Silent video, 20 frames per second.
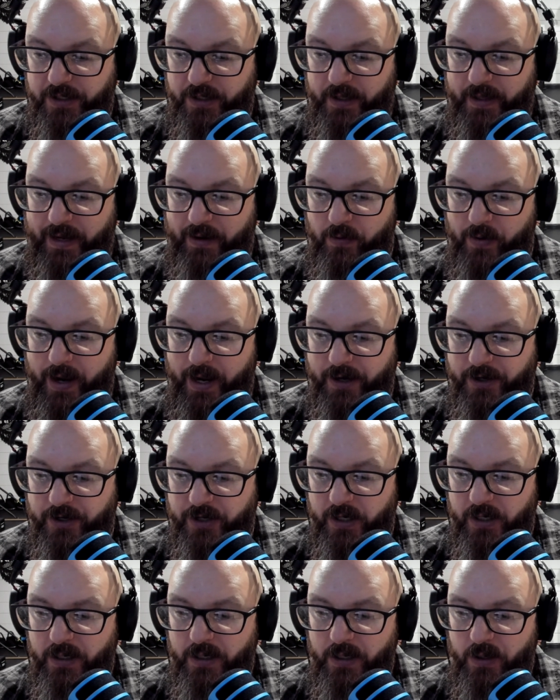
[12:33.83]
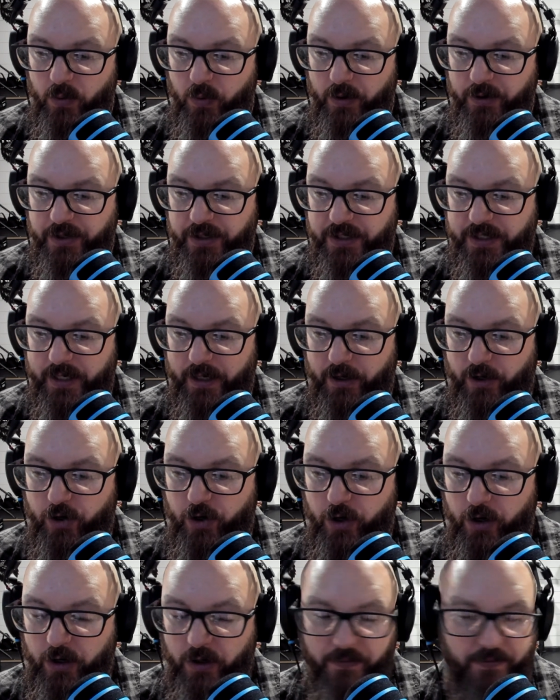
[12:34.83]
Look at that range where it just kind of
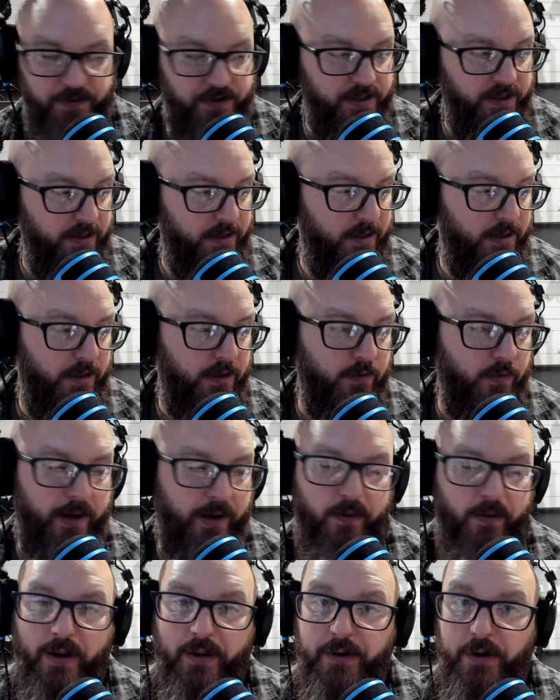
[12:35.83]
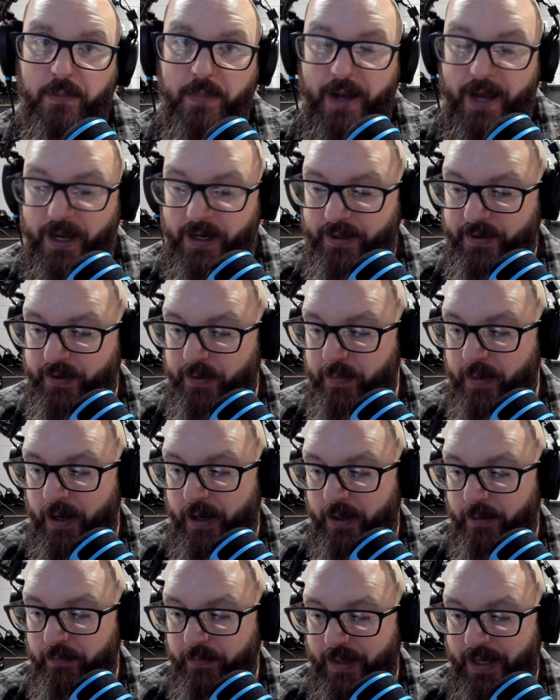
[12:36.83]
curves right around her back at the
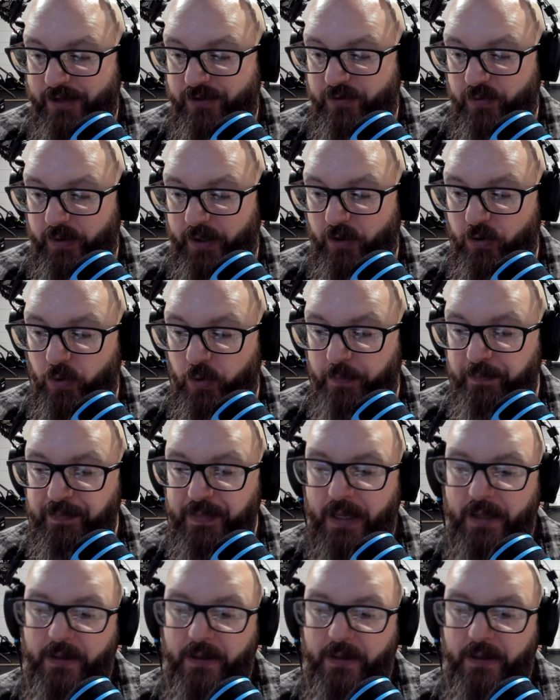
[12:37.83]
bottom. That's really cool.